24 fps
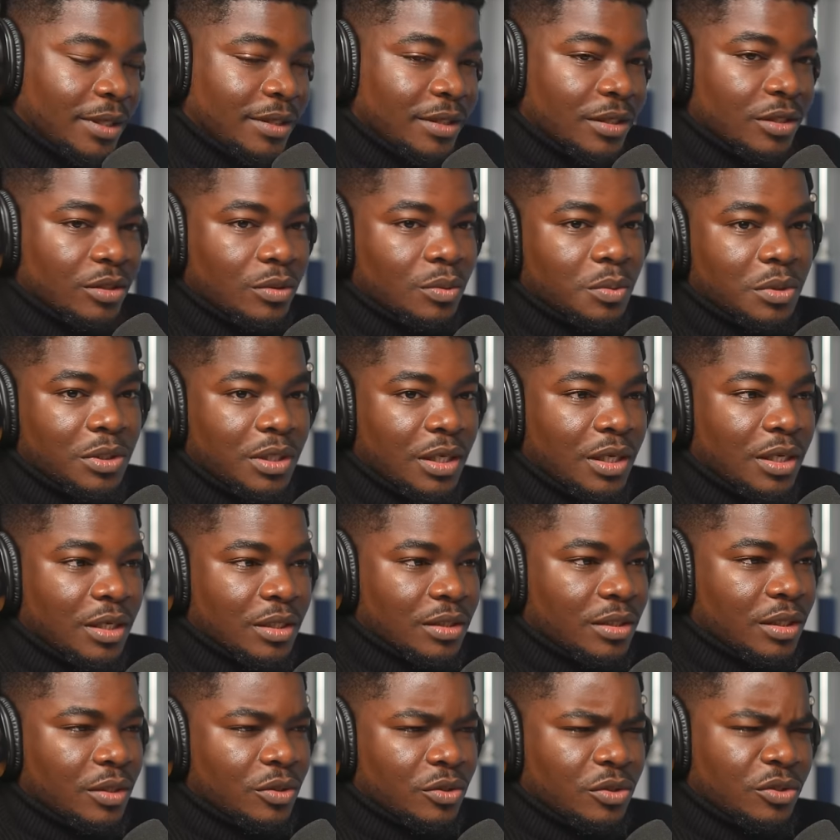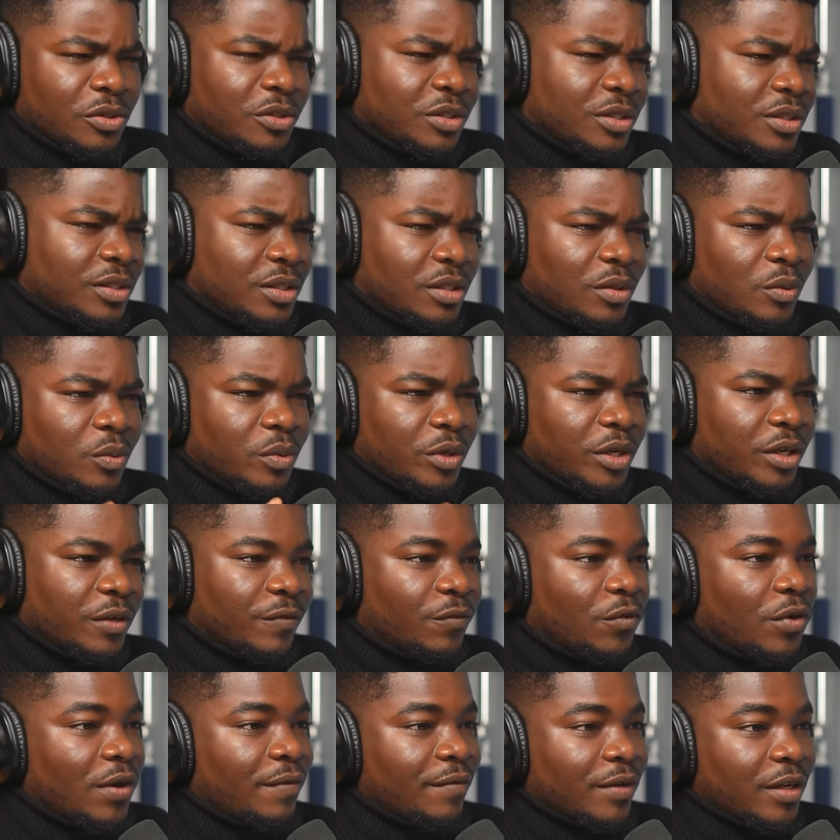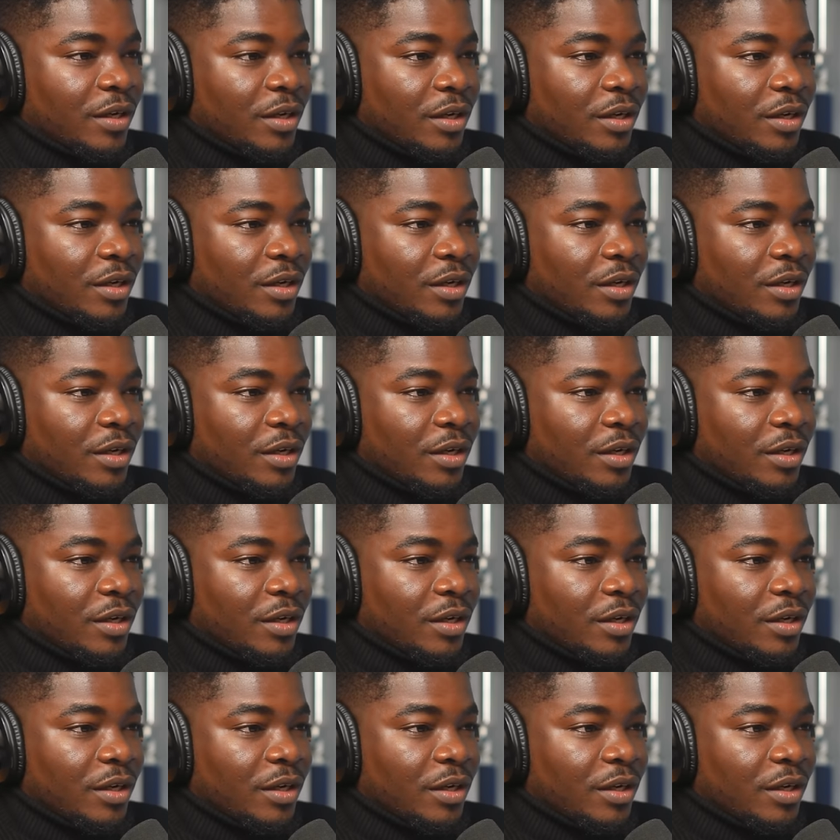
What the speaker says: and then Twitter has now done this thing where if you have an